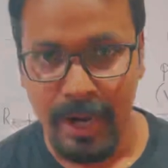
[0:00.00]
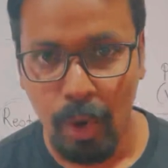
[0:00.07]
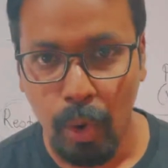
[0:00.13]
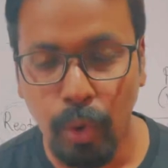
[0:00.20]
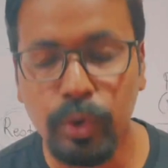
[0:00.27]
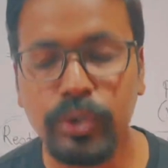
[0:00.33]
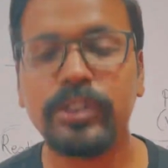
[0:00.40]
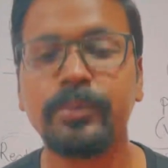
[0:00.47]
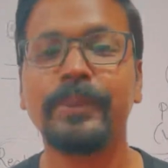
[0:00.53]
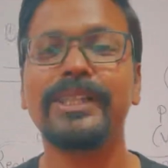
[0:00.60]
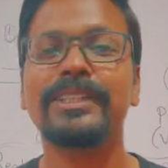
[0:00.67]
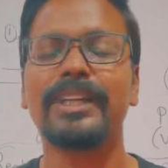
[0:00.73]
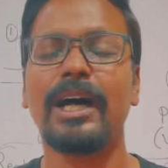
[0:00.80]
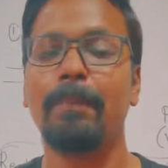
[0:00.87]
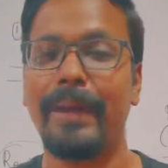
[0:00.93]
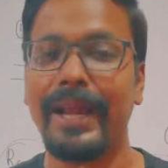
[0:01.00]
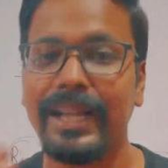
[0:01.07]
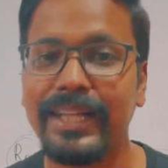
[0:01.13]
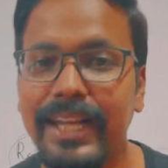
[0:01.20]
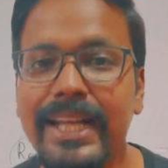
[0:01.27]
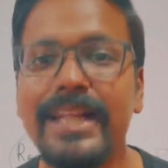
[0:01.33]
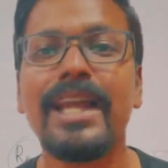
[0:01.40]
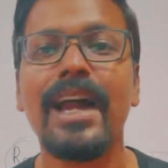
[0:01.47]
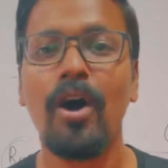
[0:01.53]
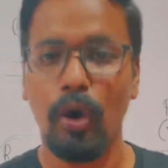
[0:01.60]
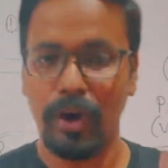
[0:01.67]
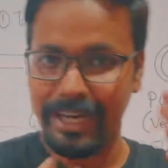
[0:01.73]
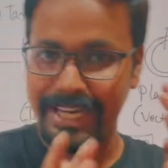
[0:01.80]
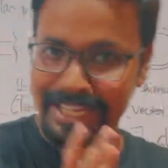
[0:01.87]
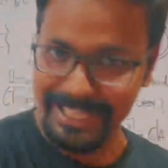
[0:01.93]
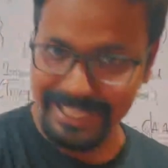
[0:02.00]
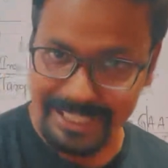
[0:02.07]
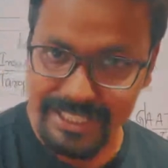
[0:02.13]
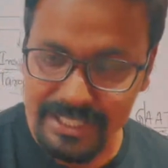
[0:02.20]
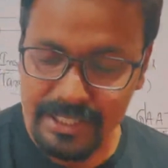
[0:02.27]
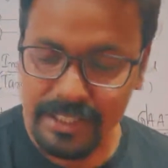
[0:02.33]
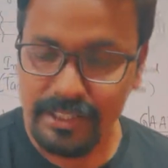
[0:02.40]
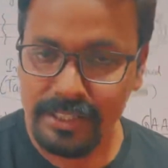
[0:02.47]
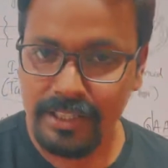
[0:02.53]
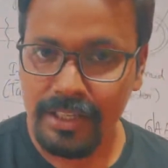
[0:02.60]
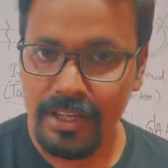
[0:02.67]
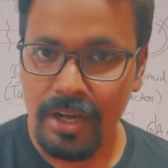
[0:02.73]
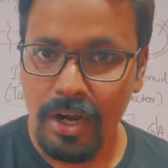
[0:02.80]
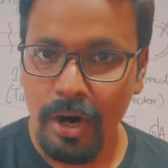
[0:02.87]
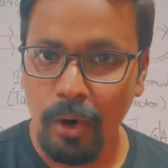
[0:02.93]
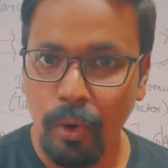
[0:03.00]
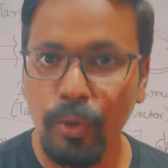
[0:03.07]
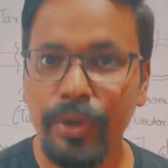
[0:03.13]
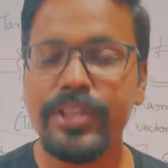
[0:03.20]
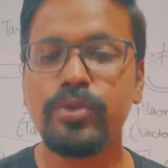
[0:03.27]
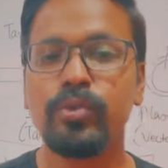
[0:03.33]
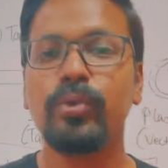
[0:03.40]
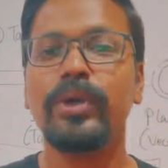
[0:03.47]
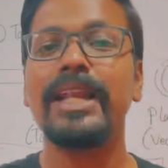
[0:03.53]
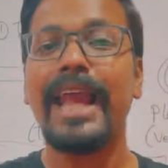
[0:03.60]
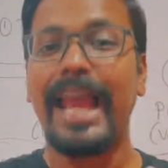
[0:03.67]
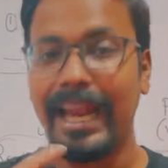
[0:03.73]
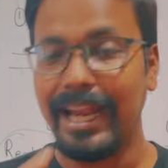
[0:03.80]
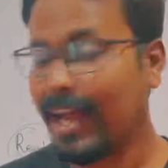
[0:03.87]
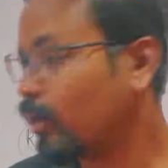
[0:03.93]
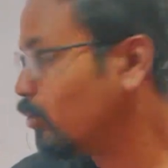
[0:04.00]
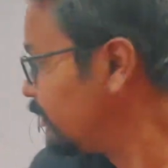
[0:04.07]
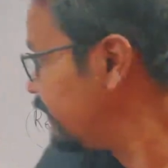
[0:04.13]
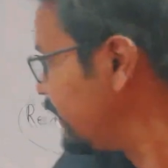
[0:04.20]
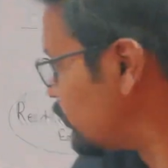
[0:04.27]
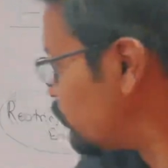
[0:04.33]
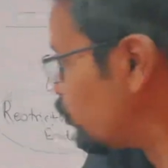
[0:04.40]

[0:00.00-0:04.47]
Host means a bacteria or an yeast, which will allow this